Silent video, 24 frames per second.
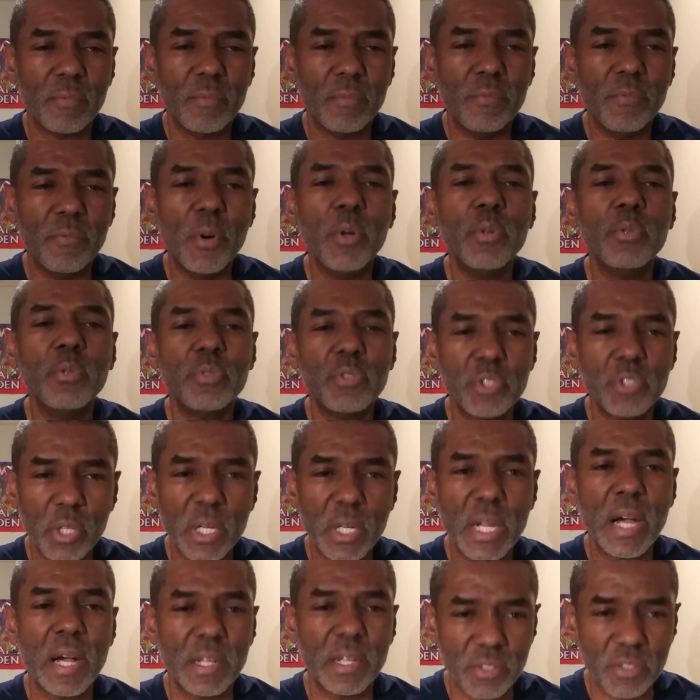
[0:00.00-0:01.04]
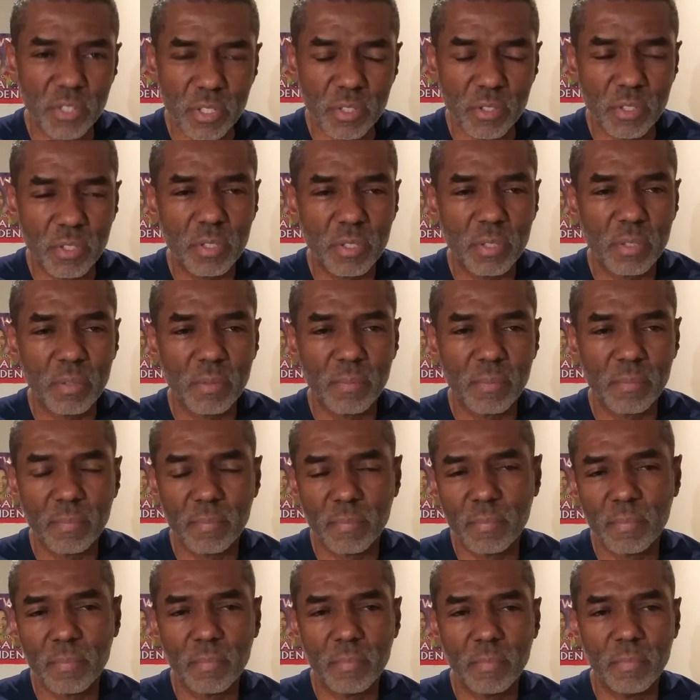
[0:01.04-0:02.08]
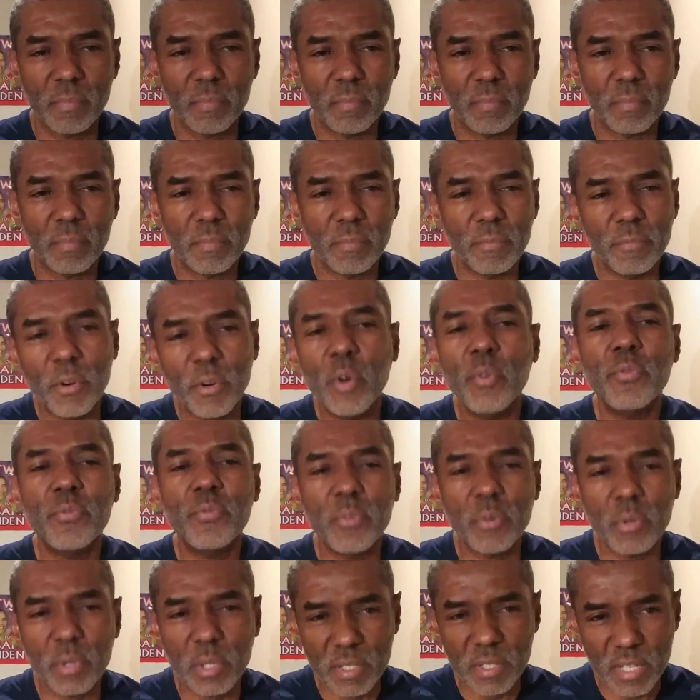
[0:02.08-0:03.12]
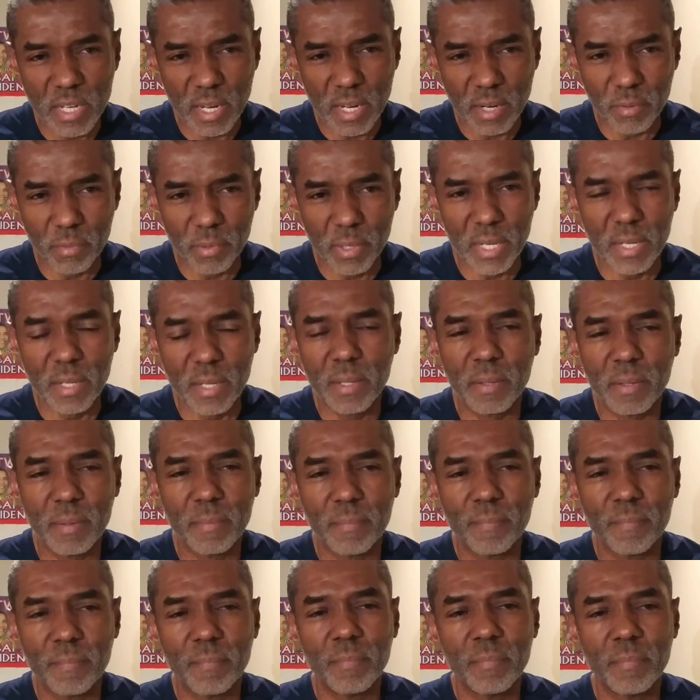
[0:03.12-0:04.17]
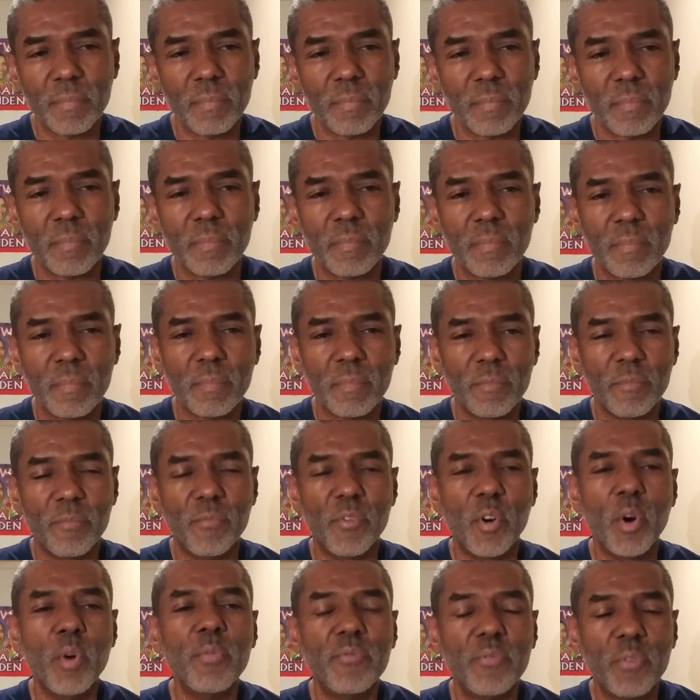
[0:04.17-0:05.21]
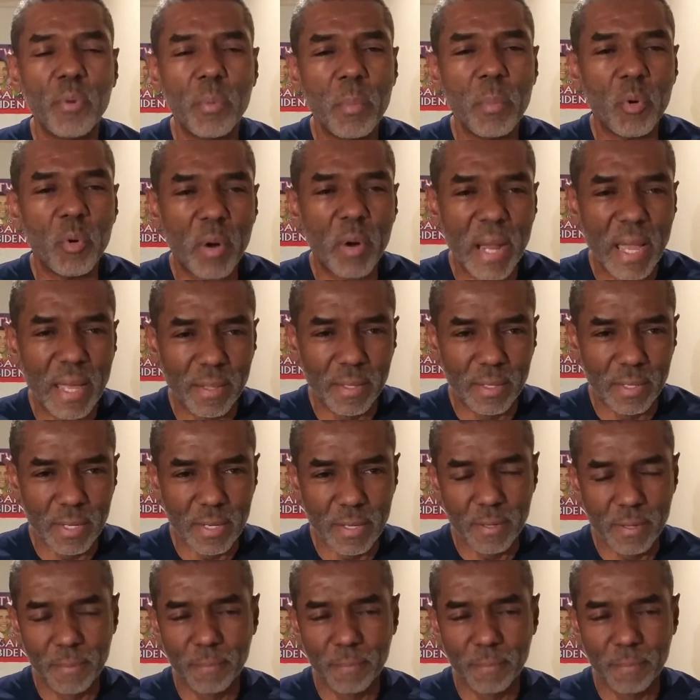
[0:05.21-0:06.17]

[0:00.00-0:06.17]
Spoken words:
vote your conscience. Vote for integrity. Vote for morality.